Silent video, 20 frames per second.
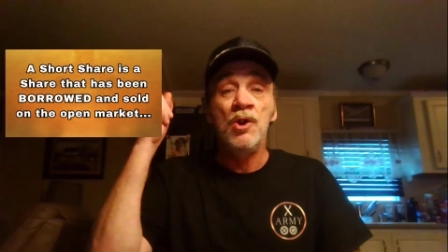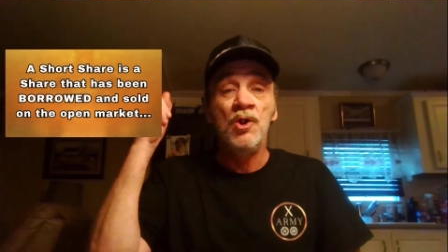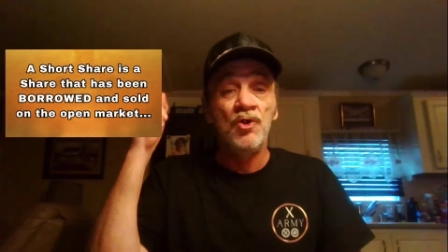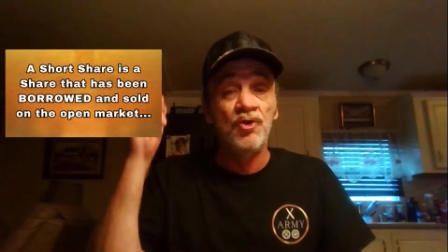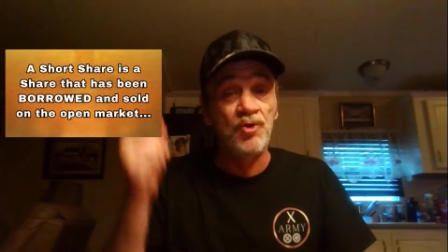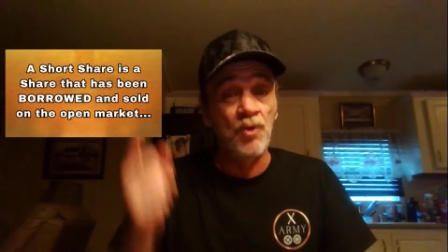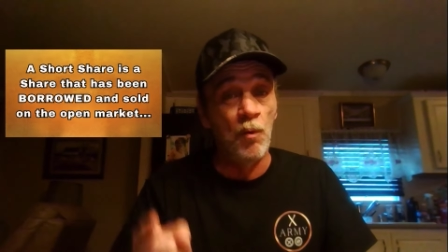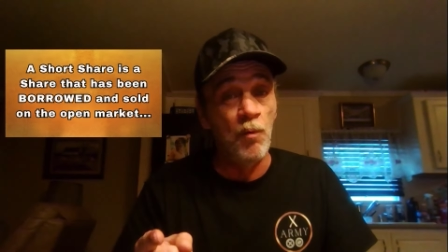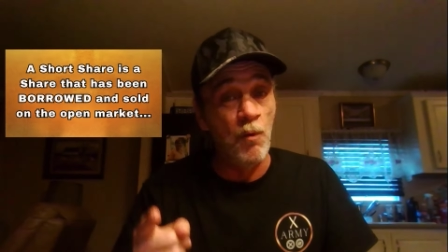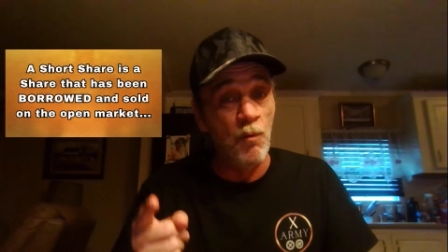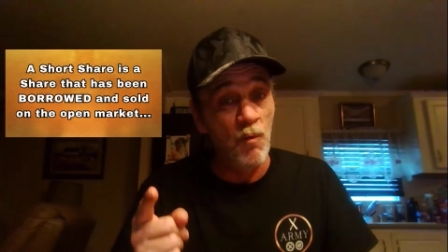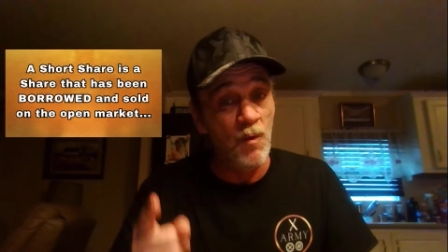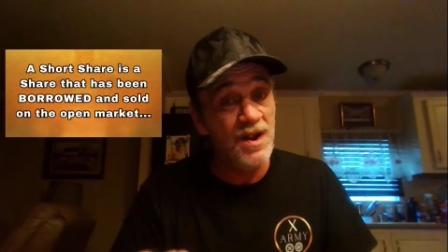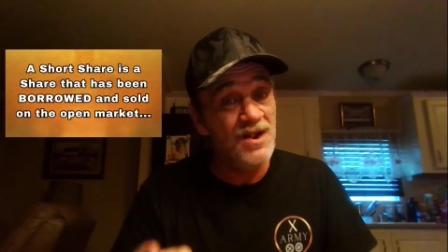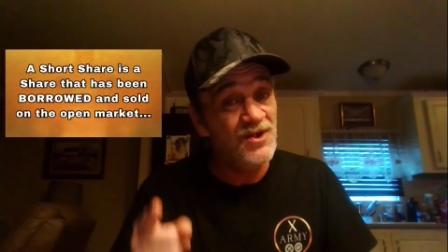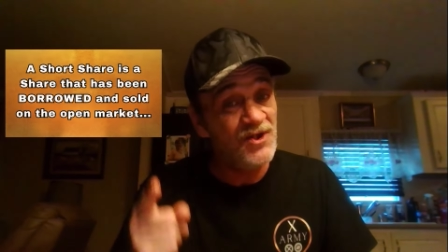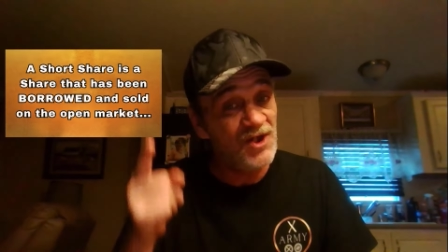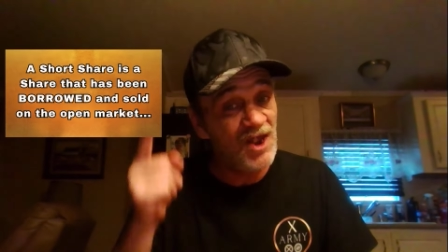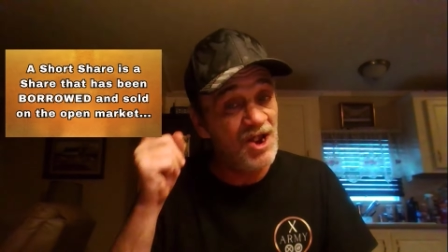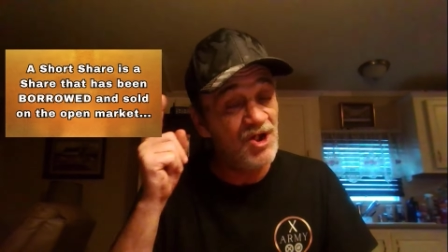So when we
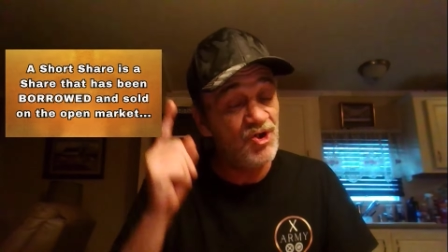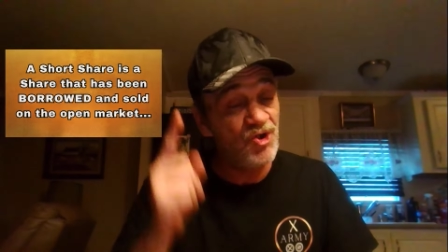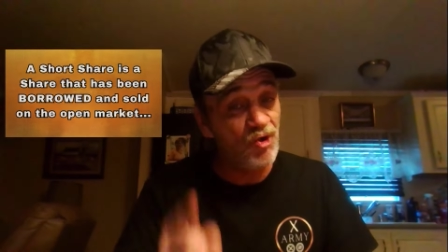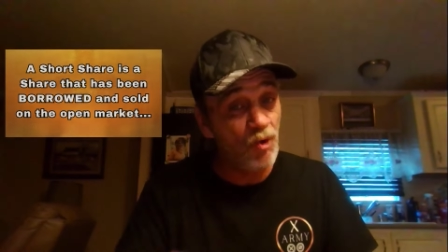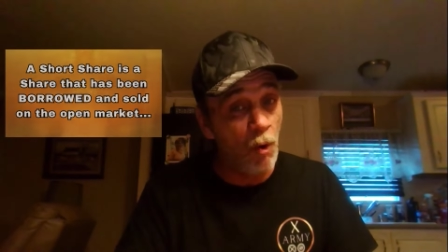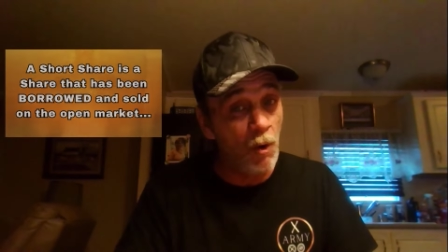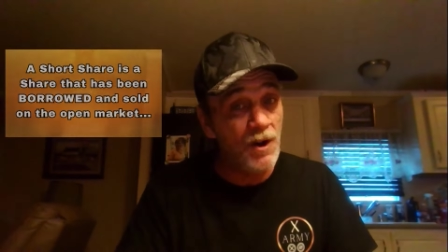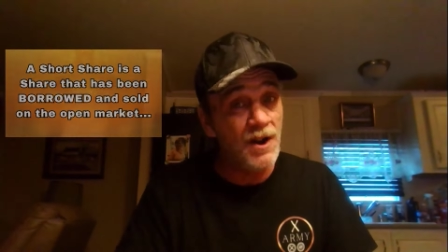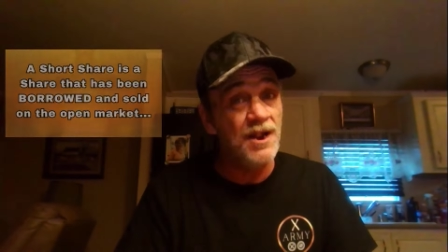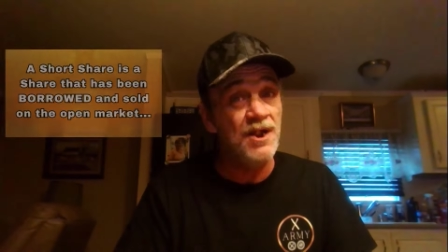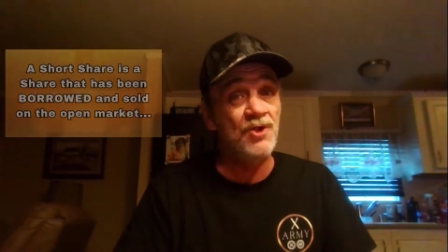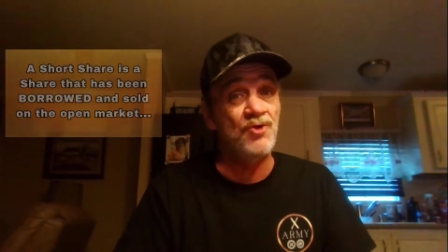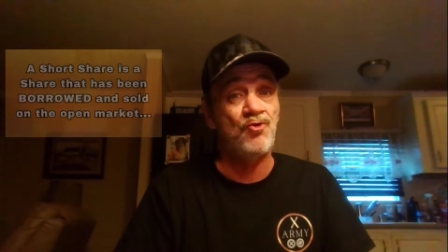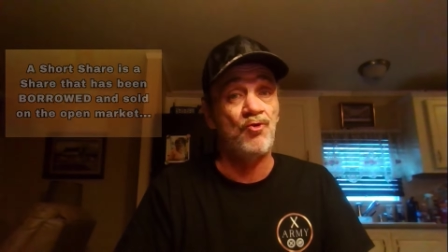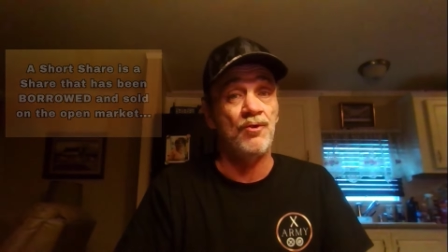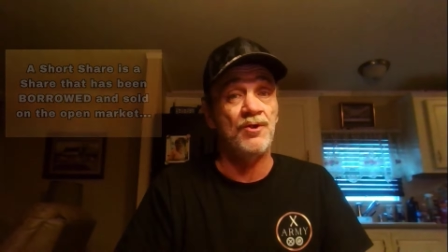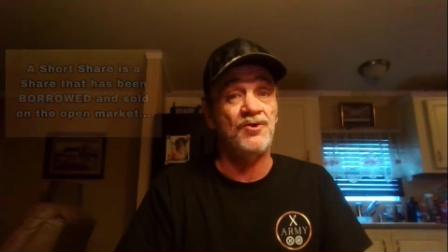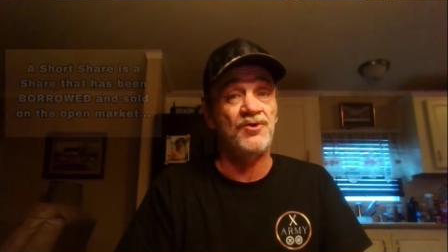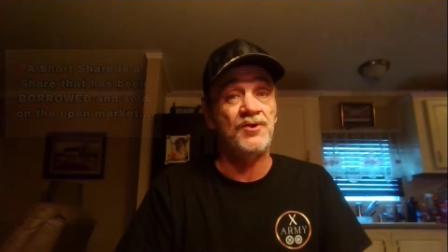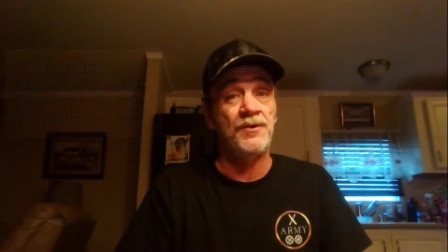say short
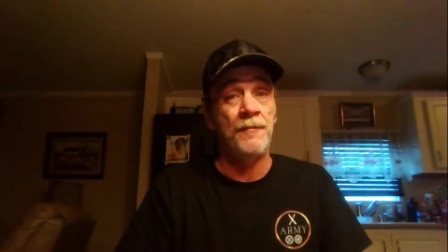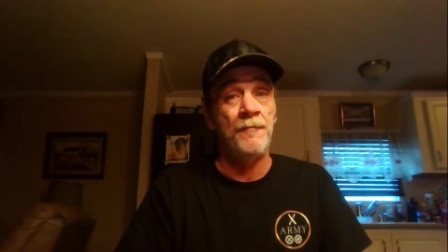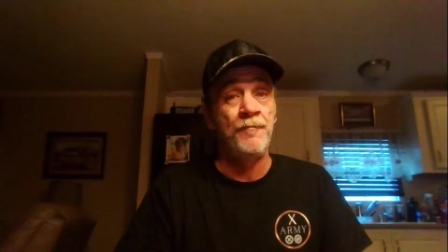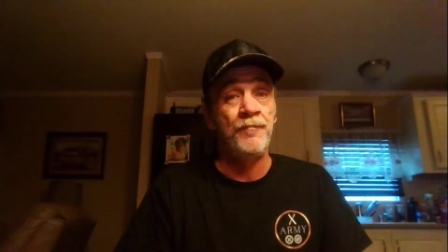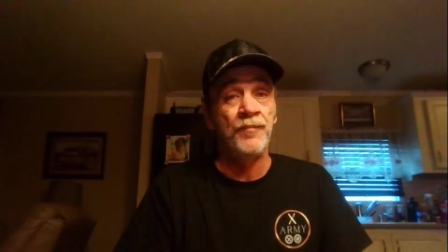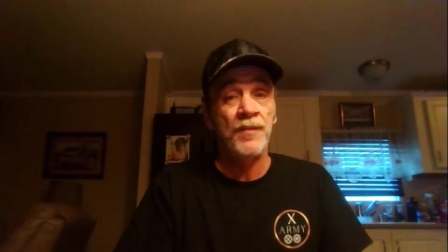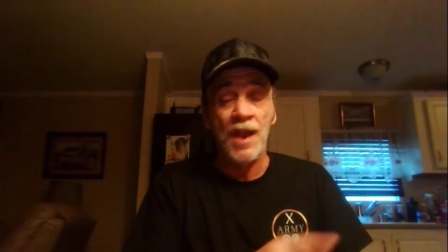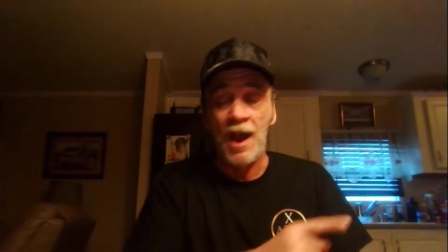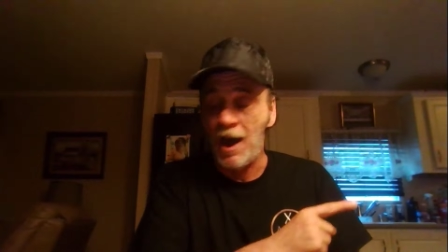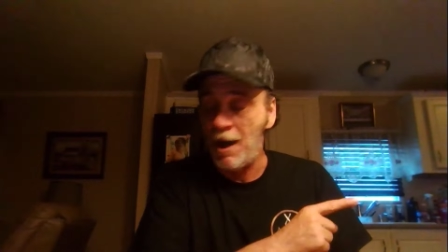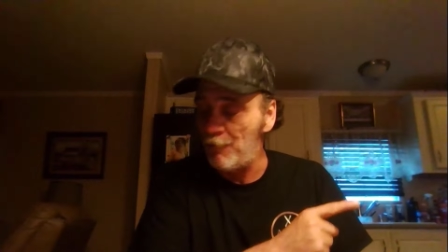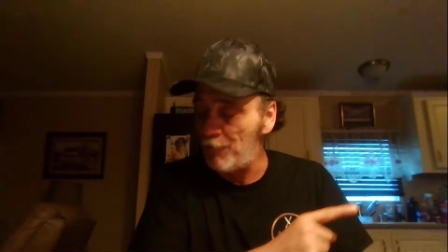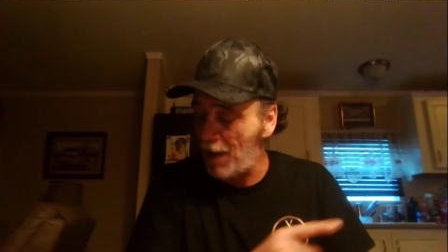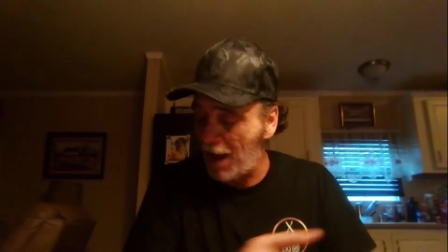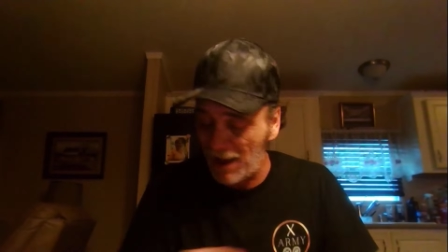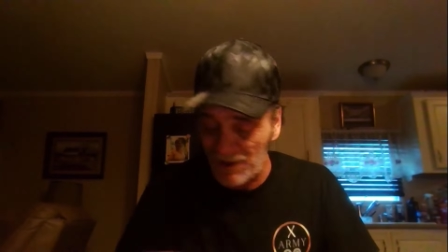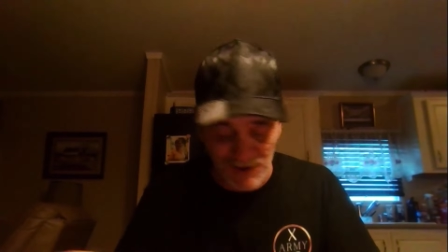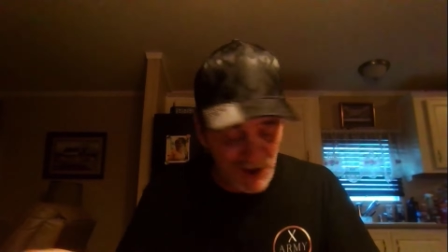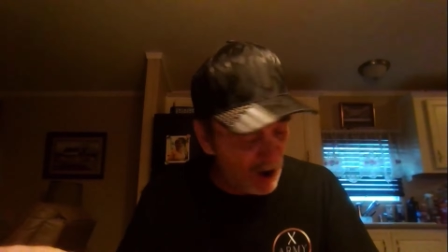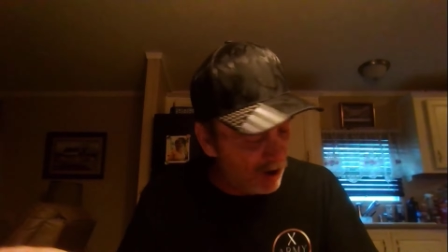interest, I'm
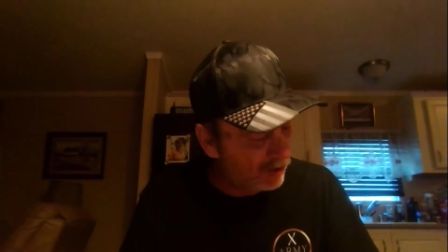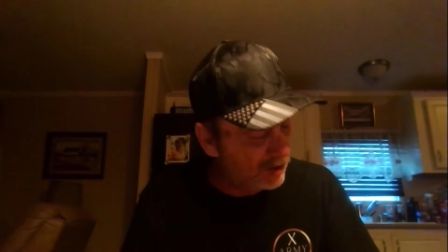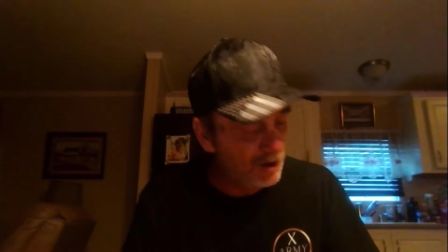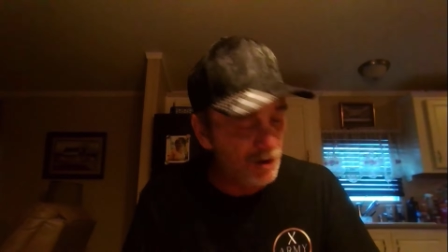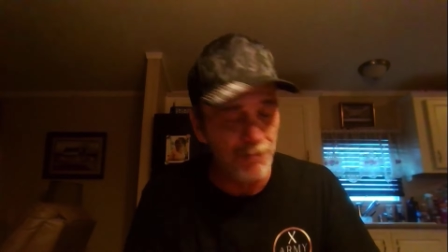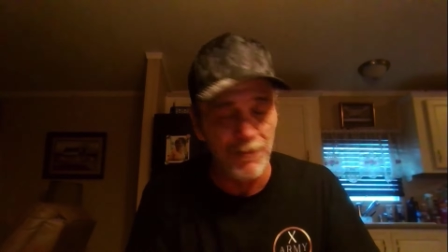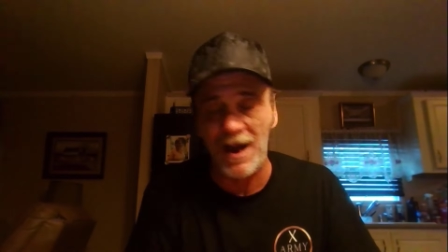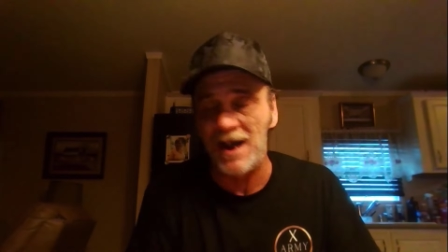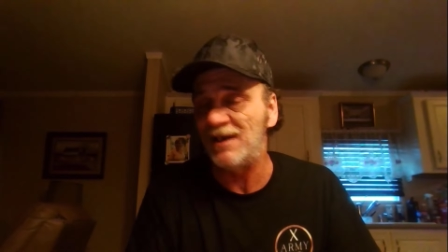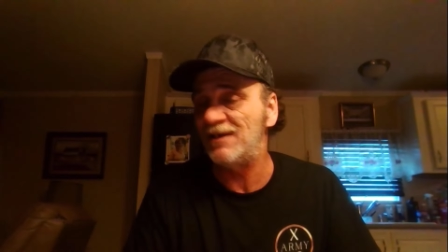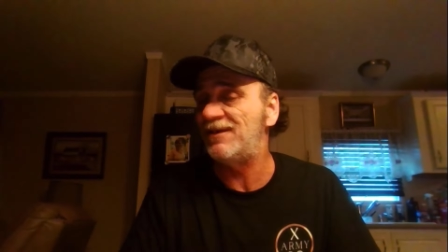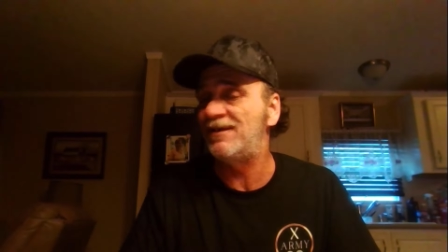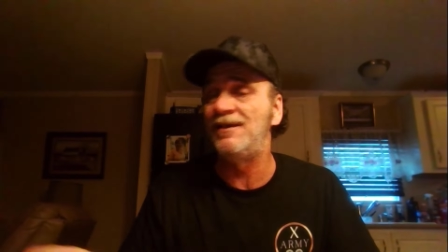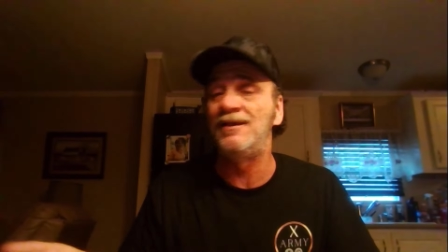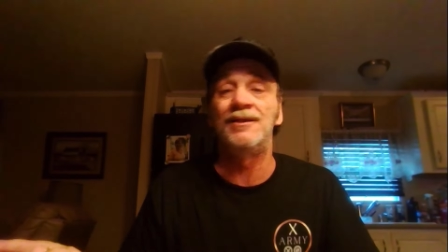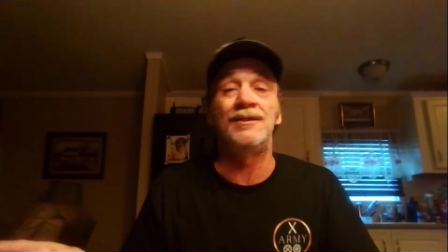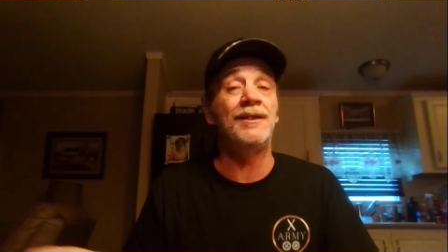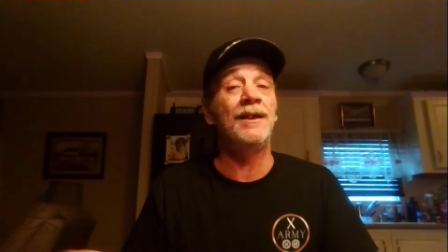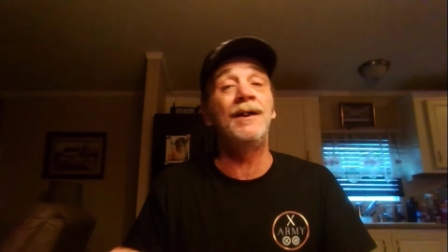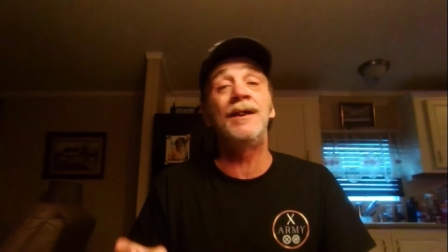not talking about
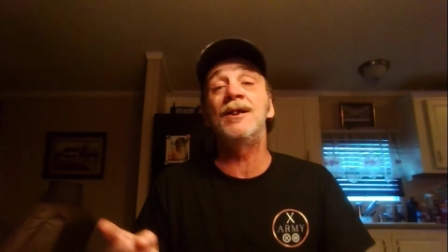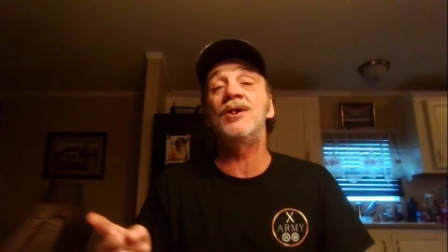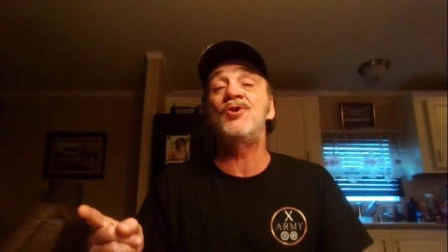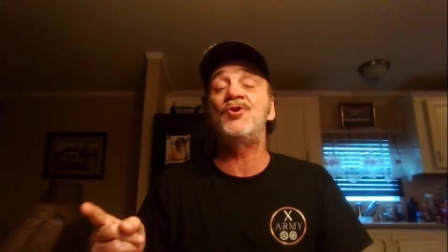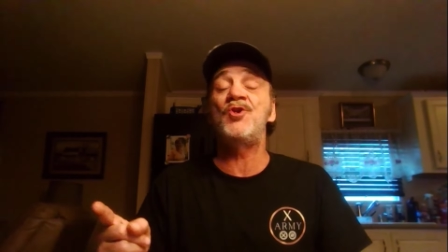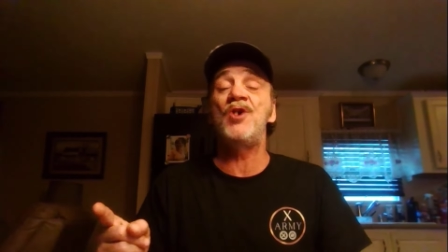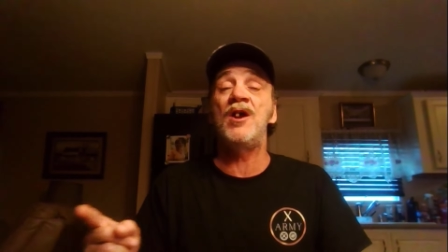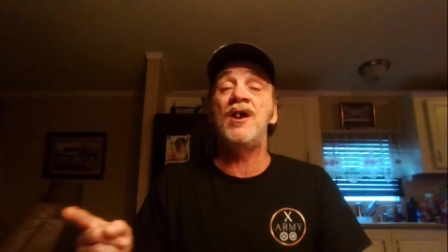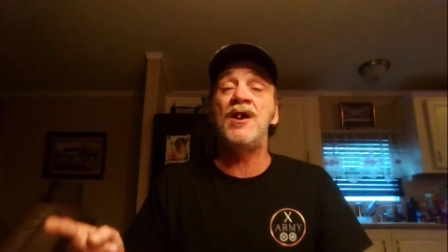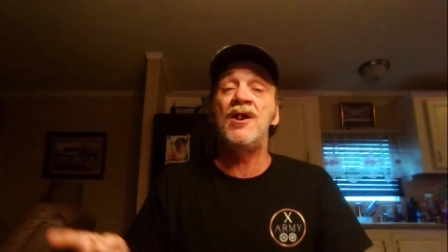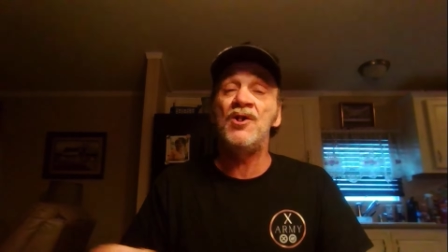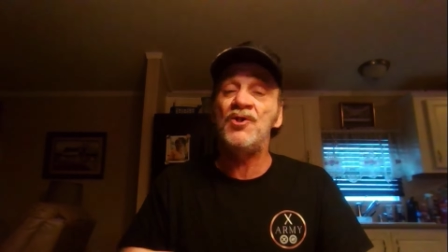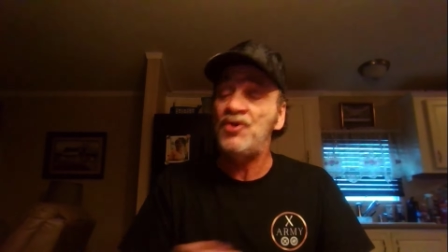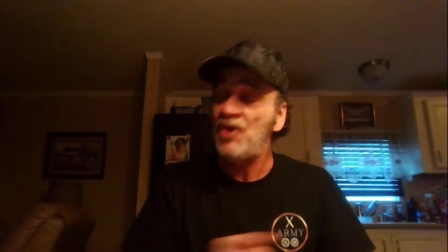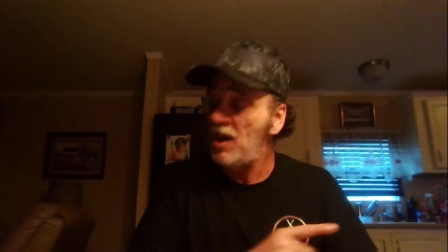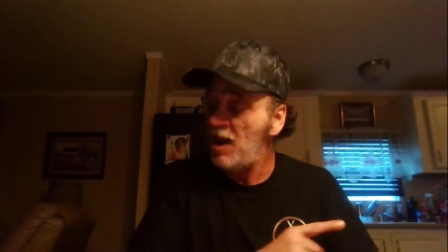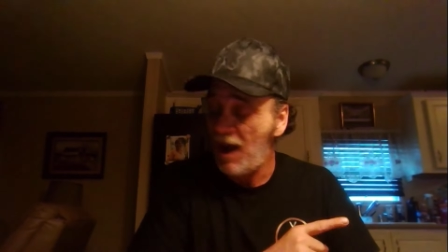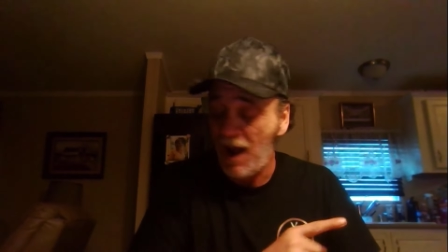synthetic shares.